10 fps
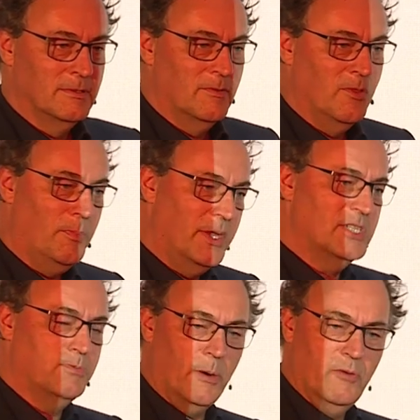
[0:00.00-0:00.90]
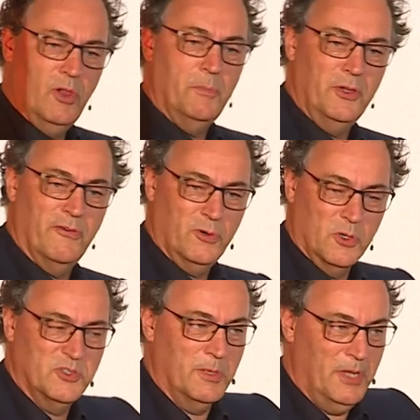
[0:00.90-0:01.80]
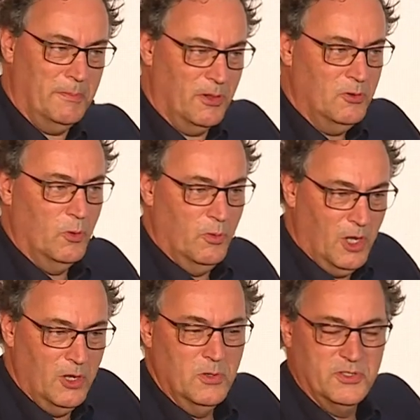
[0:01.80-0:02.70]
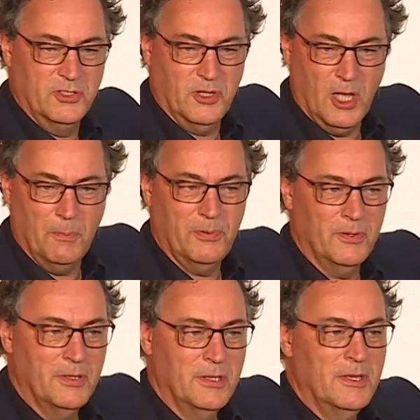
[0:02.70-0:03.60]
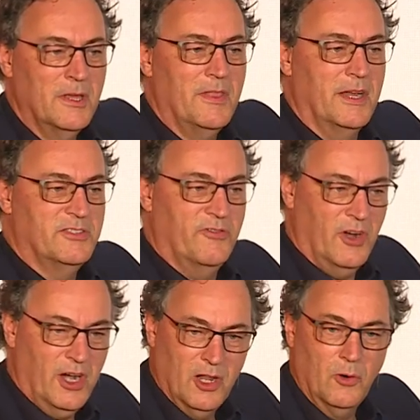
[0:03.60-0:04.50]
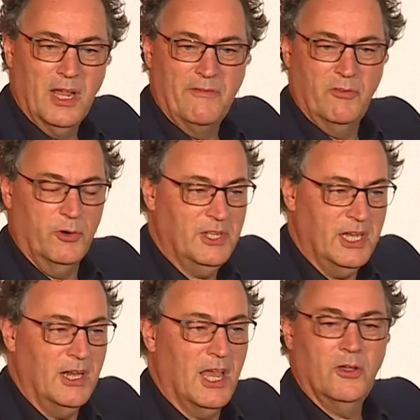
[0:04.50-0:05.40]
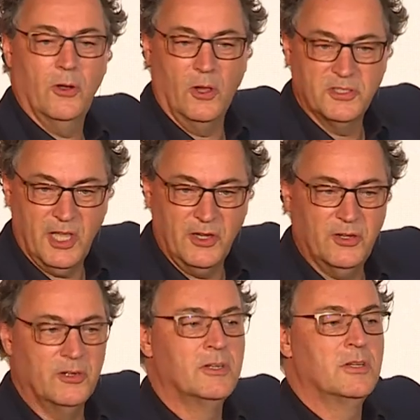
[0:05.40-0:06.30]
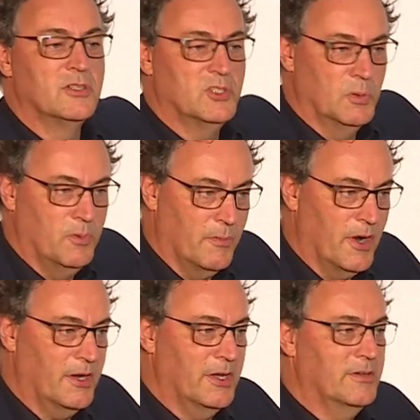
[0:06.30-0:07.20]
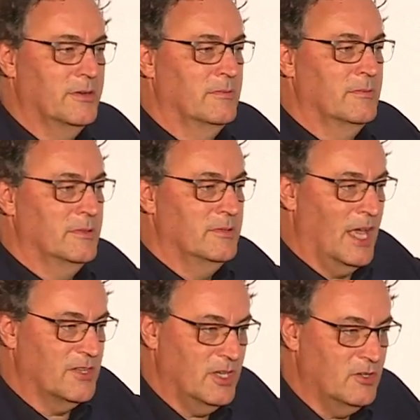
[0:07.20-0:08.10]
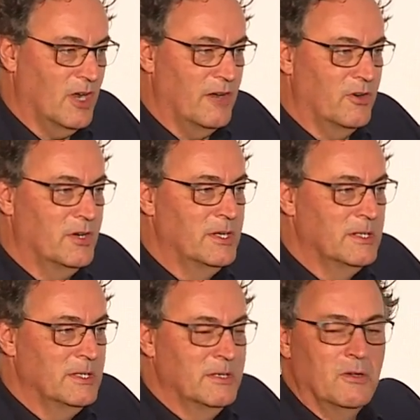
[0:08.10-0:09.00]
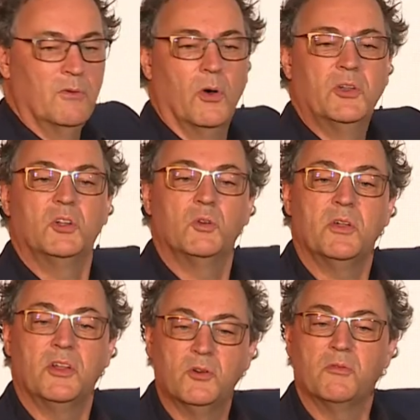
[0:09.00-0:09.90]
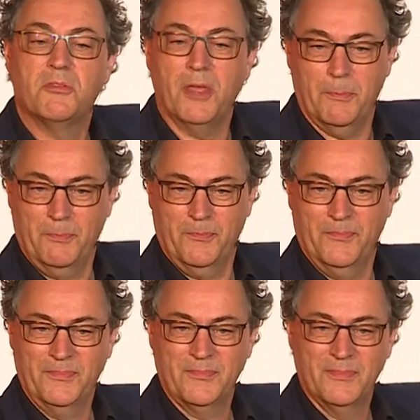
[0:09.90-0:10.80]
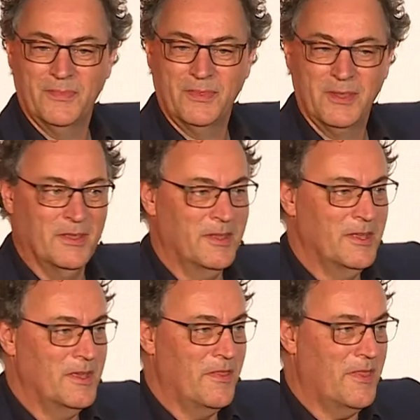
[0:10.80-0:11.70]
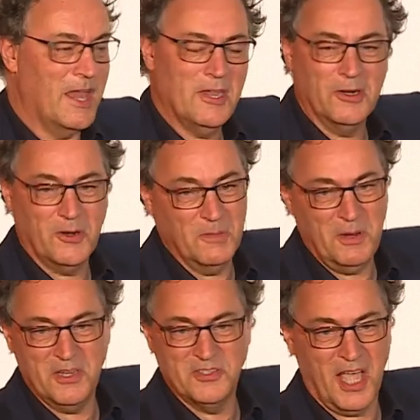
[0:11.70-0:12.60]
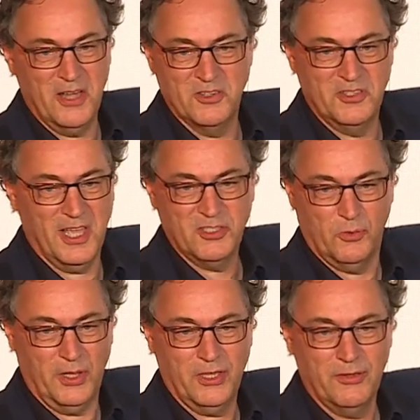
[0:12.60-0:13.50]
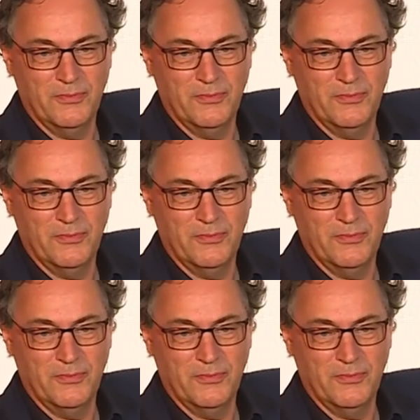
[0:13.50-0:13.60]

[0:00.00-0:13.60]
The biggest problem will be, of course, the people who will lose a job that is very low-level routine, like call center, supermarket, taxi driver. What do we do with them? They're not going to be designers next week.